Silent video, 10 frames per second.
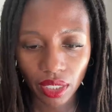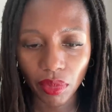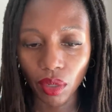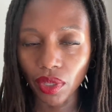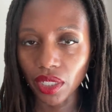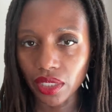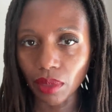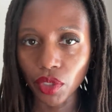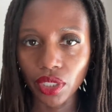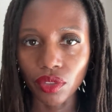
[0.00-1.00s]
about what it is
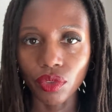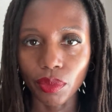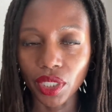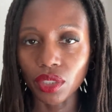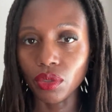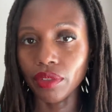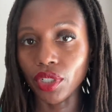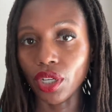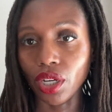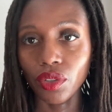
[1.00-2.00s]
I'm looking for, because whoever
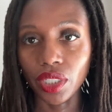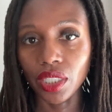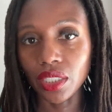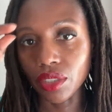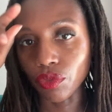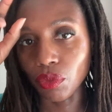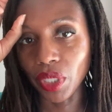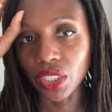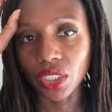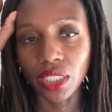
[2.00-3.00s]
coded this
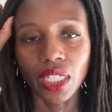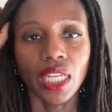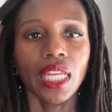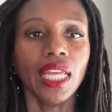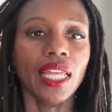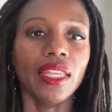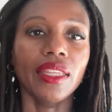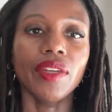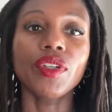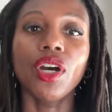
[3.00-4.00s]
information,
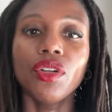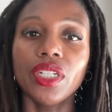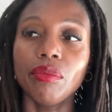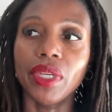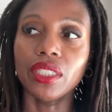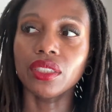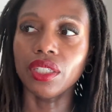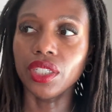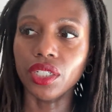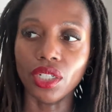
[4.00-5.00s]
they've coded it based
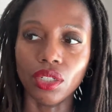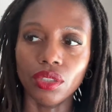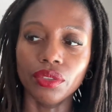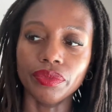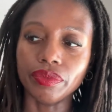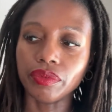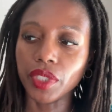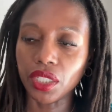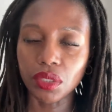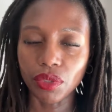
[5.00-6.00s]
on their own
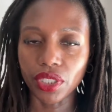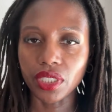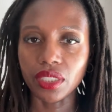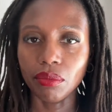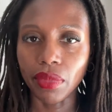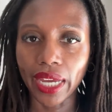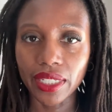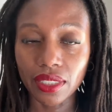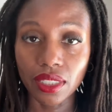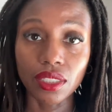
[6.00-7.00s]
experiences and
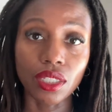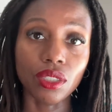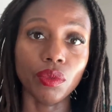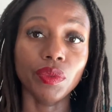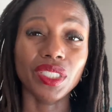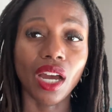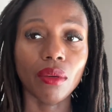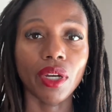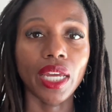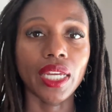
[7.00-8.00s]
biases. So when we talk
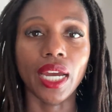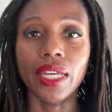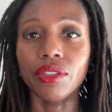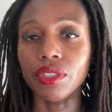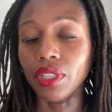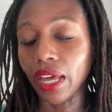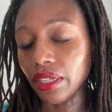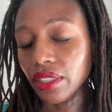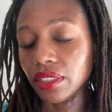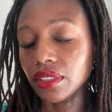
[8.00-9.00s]
about AI, there's a lot
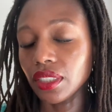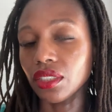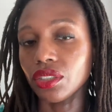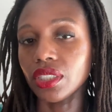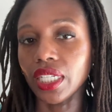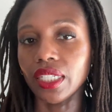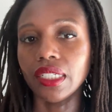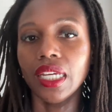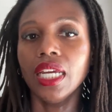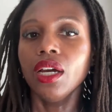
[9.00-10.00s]
of things to understand.
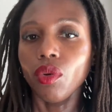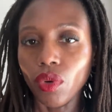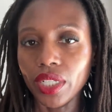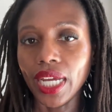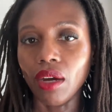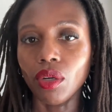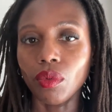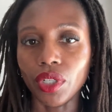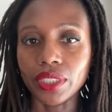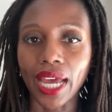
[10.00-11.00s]
One, how it
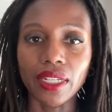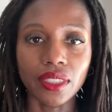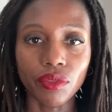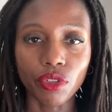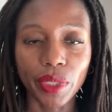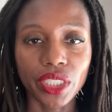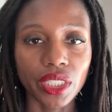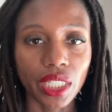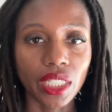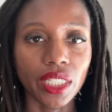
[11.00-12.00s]
works, how does the information
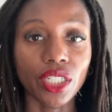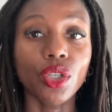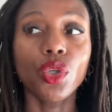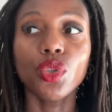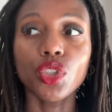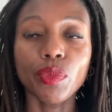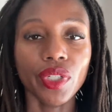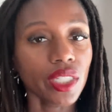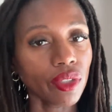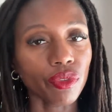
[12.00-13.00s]
get in there, who's
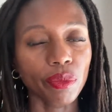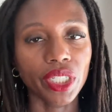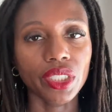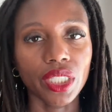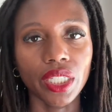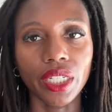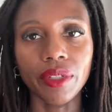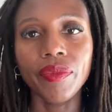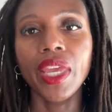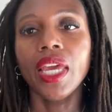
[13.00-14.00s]
putting information in
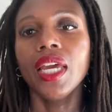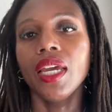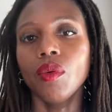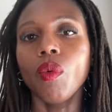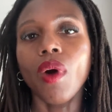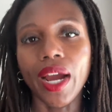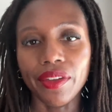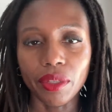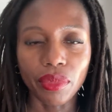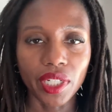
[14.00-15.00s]
there, and why are
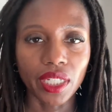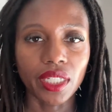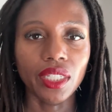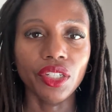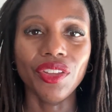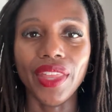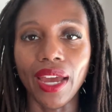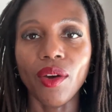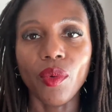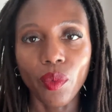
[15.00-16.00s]
they putting it in there
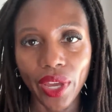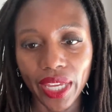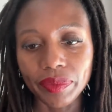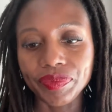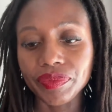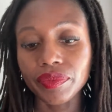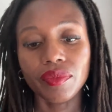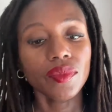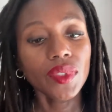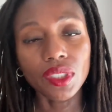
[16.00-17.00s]
that way.
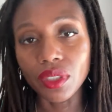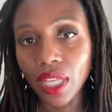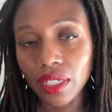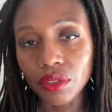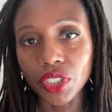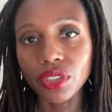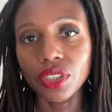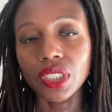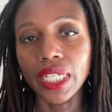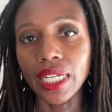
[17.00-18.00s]
So a lot of the
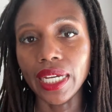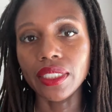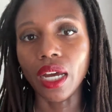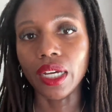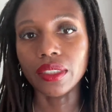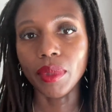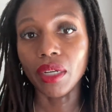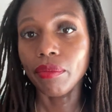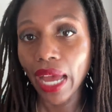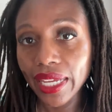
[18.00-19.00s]
research in AI talks
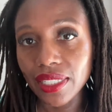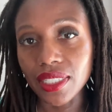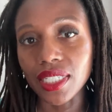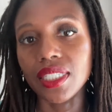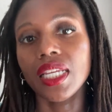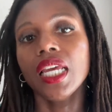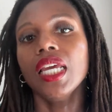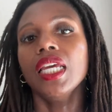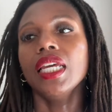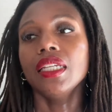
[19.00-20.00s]
about biases
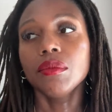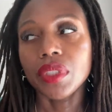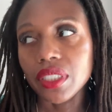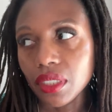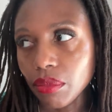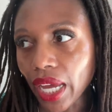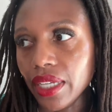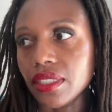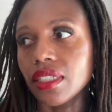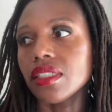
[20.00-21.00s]
and implicit
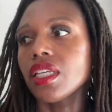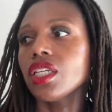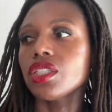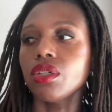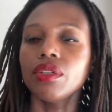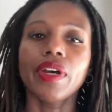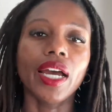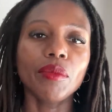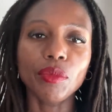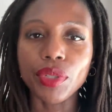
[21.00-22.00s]
biases. So if
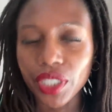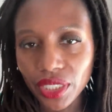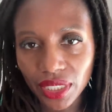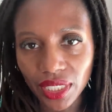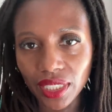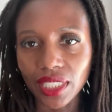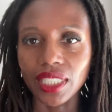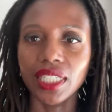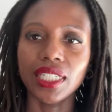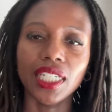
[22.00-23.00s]
I'm a person,
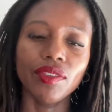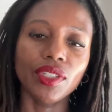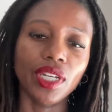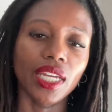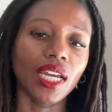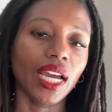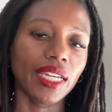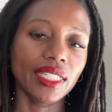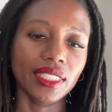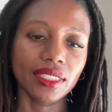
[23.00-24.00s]
even though
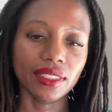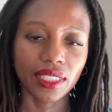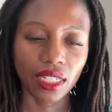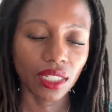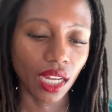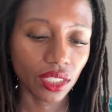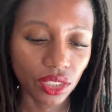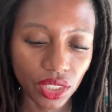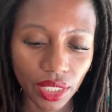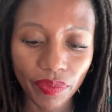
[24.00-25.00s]
AI is
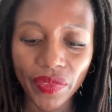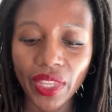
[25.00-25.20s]
technology,